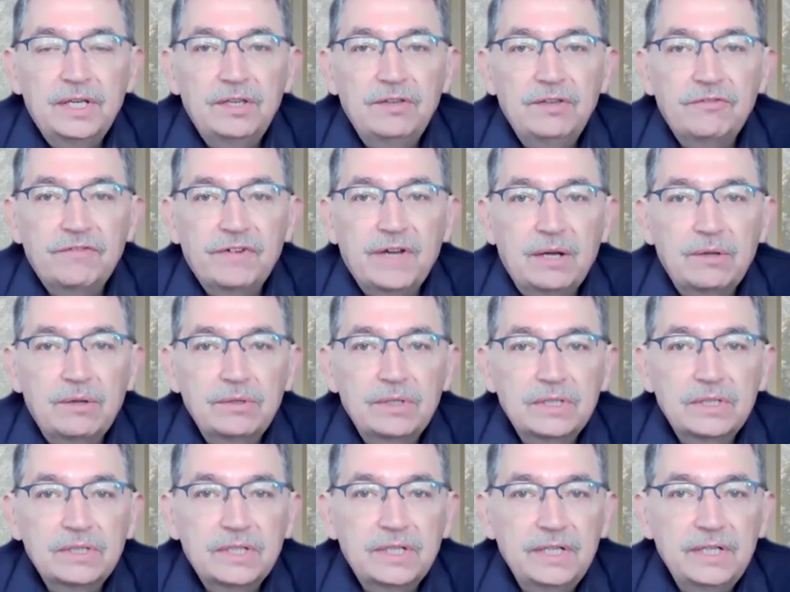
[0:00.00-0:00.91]
he
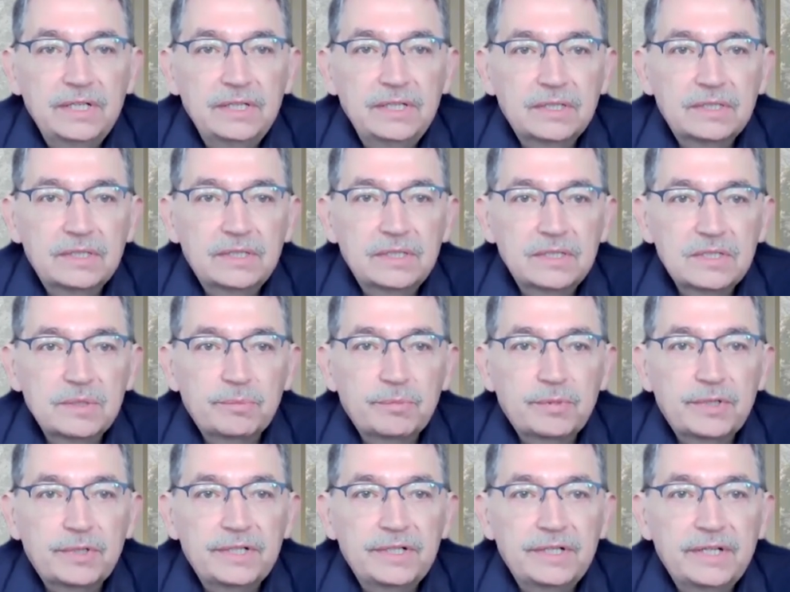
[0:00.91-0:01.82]
founded the
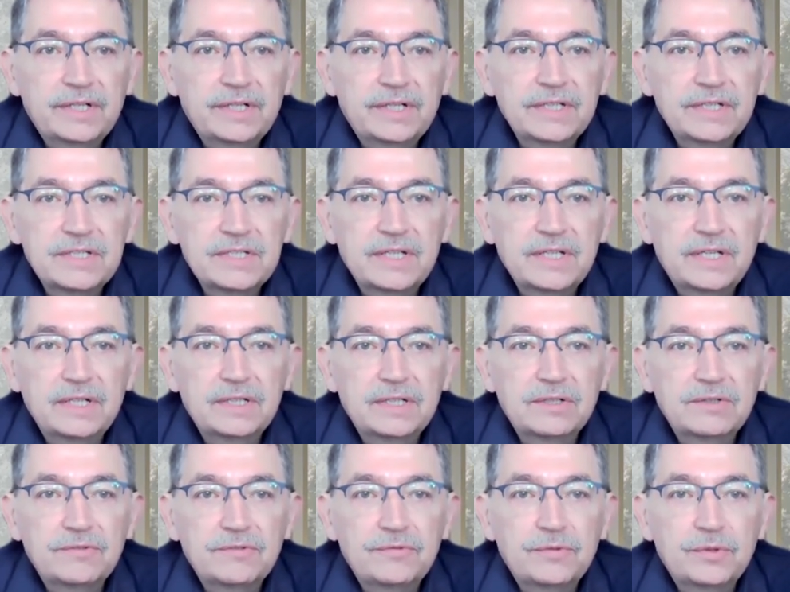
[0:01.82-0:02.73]
Interdisciplinary
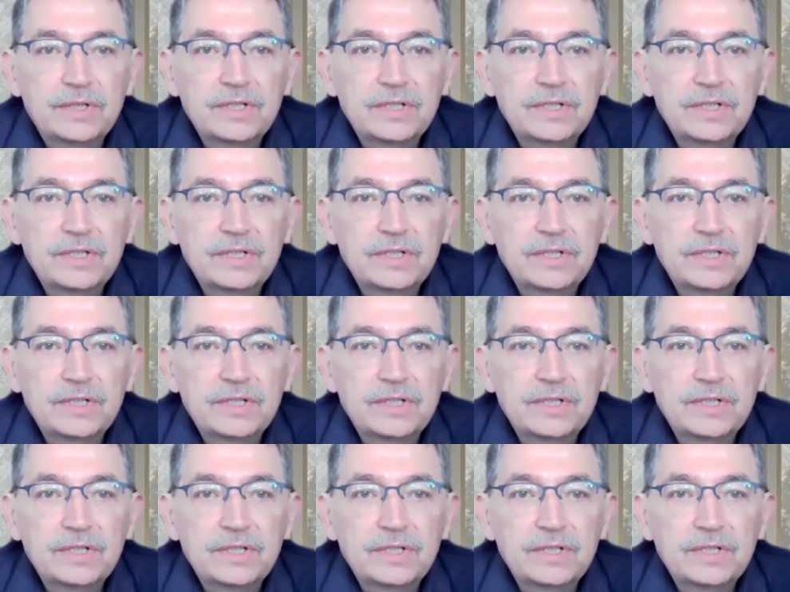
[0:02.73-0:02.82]
Center